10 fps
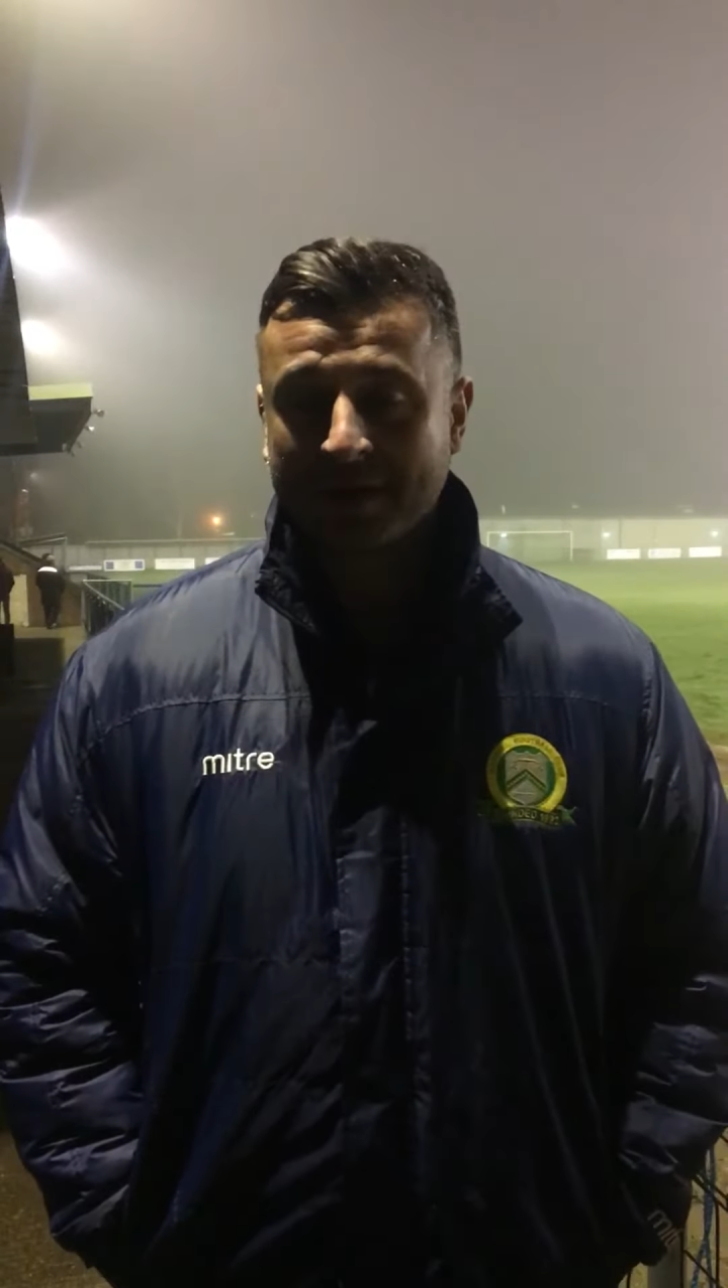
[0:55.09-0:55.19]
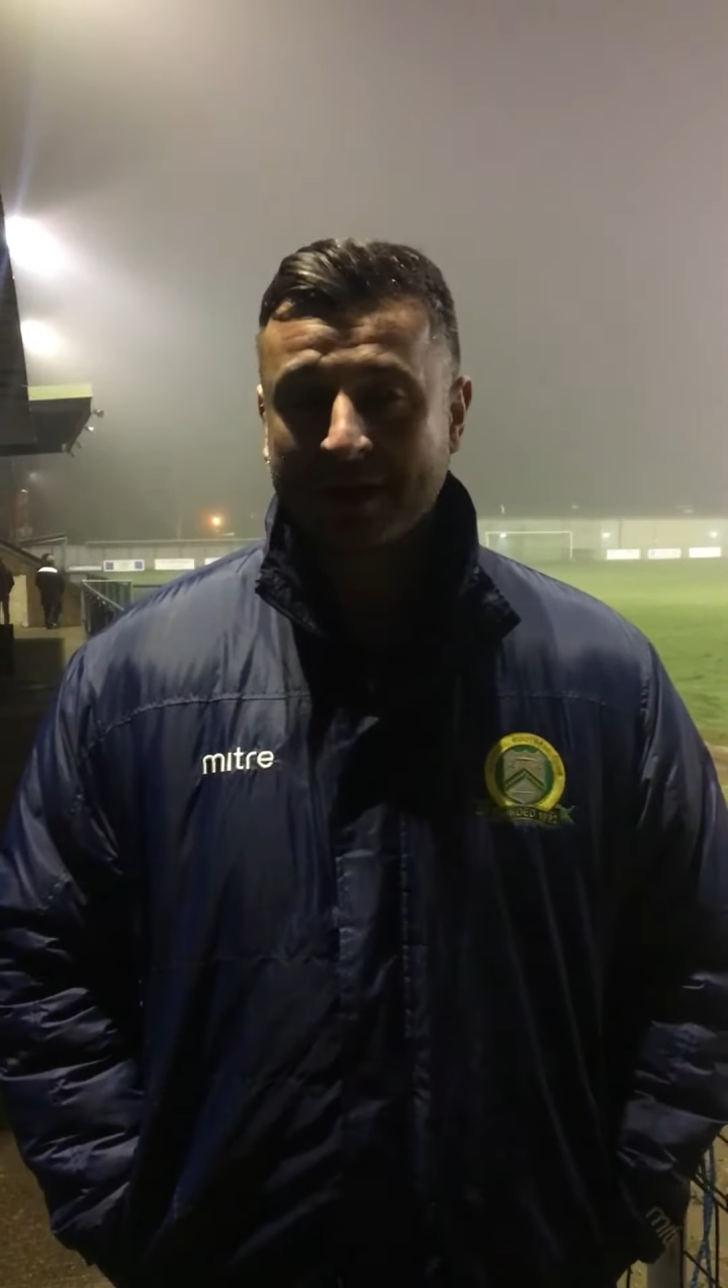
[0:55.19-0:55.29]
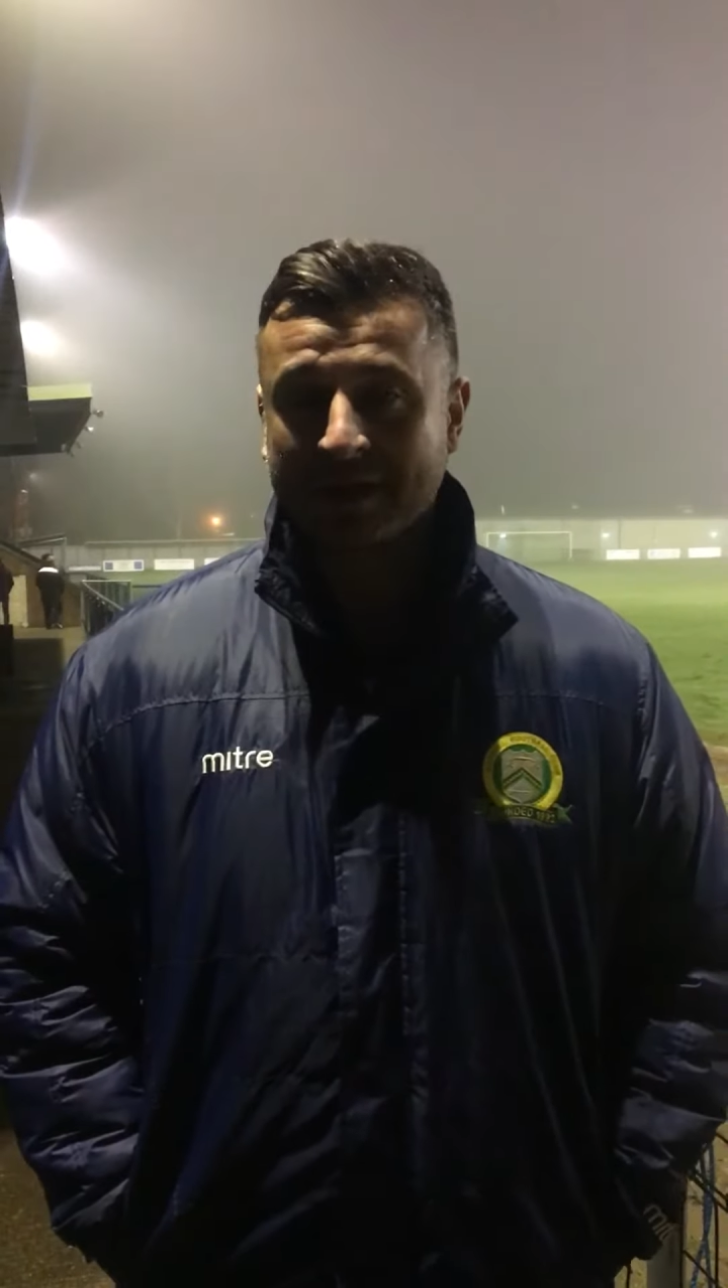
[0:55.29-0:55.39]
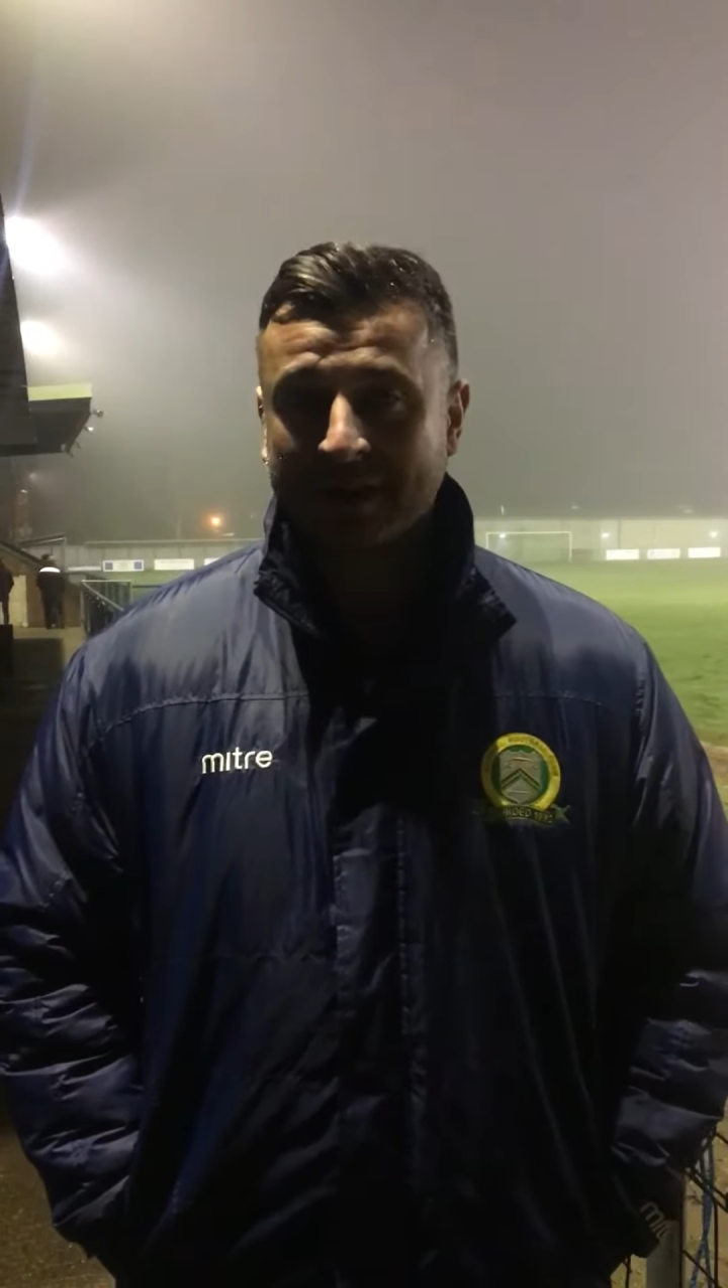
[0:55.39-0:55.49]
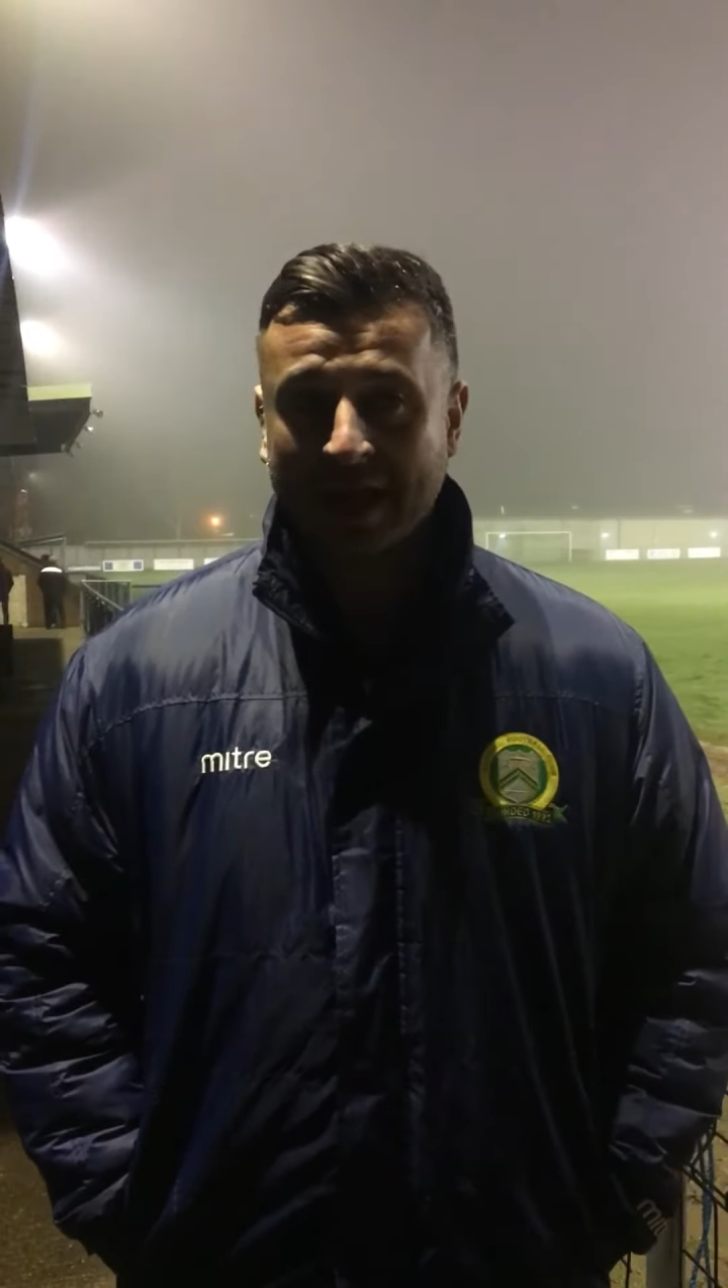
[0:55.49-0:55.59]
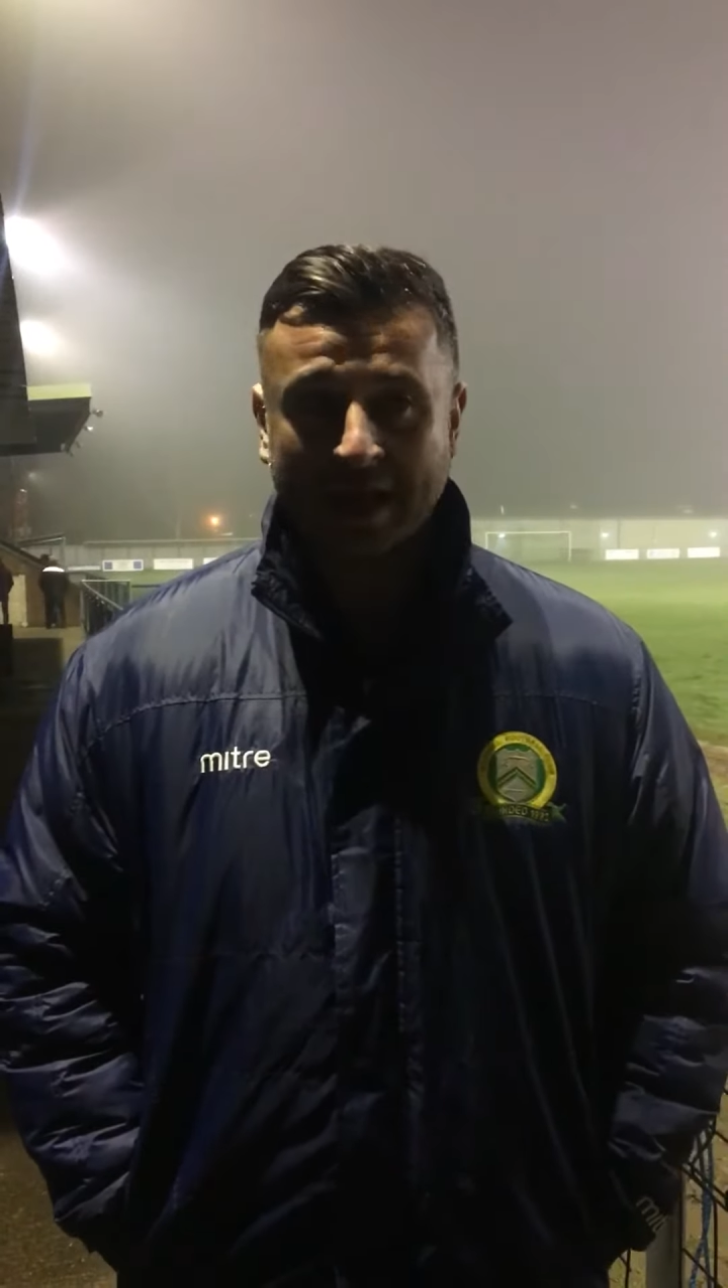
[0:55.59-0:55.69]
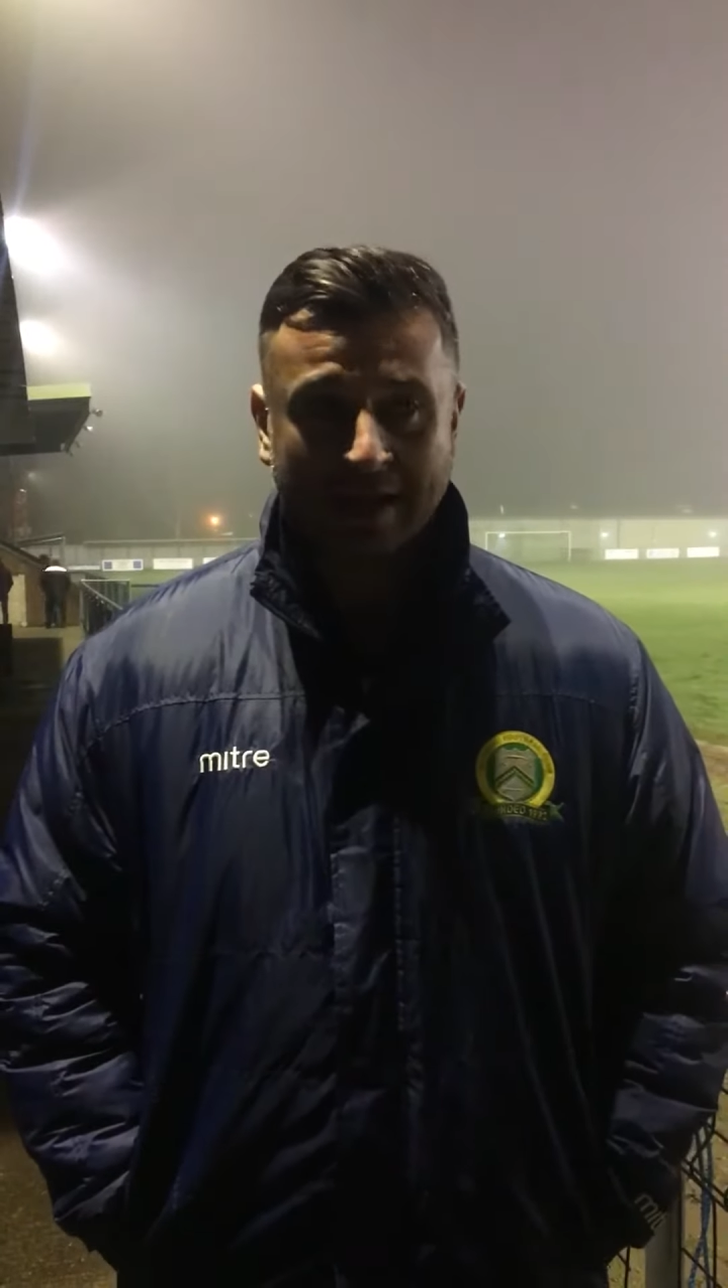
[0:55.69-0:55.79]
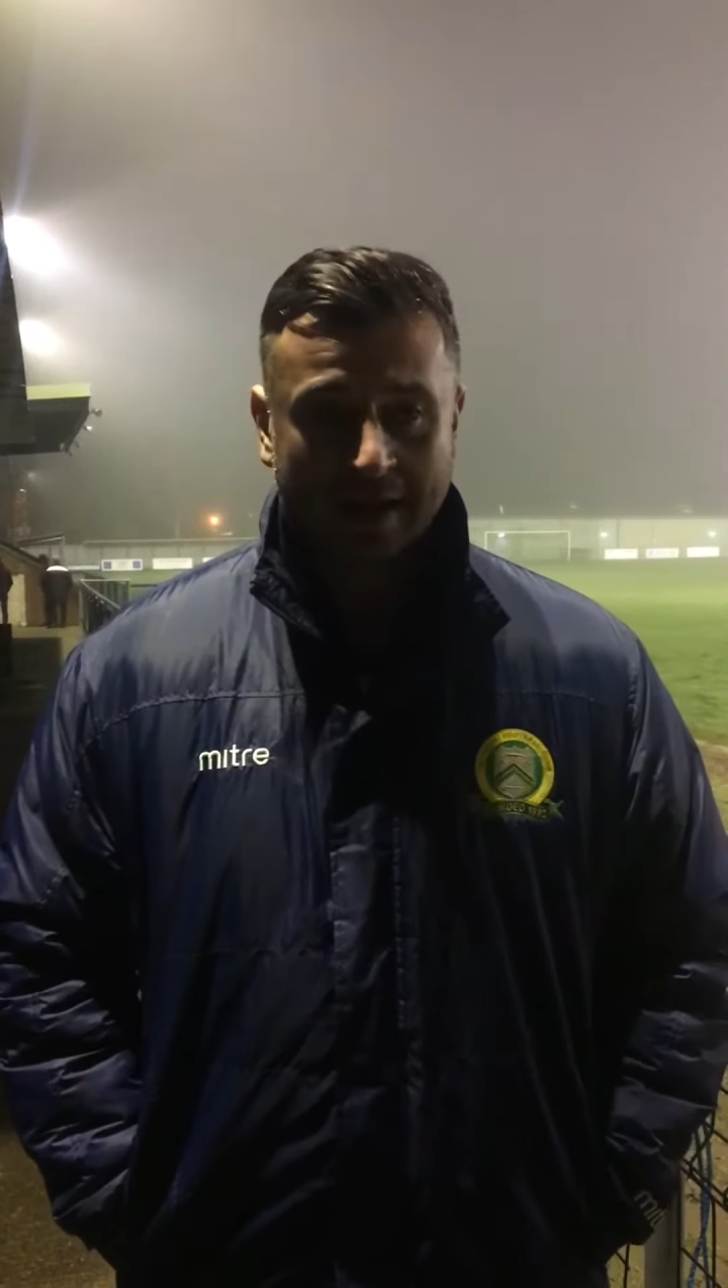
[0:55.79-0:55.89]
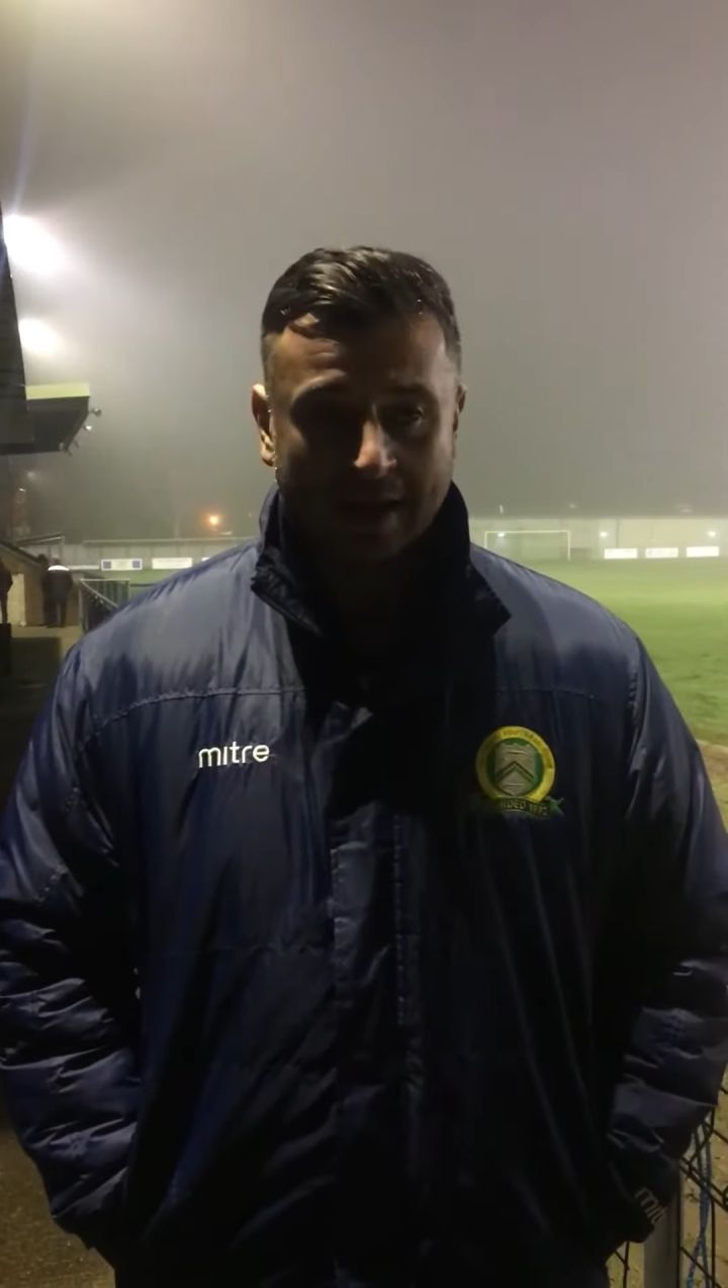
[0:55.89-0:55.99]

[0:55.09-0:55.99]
at the end of the day,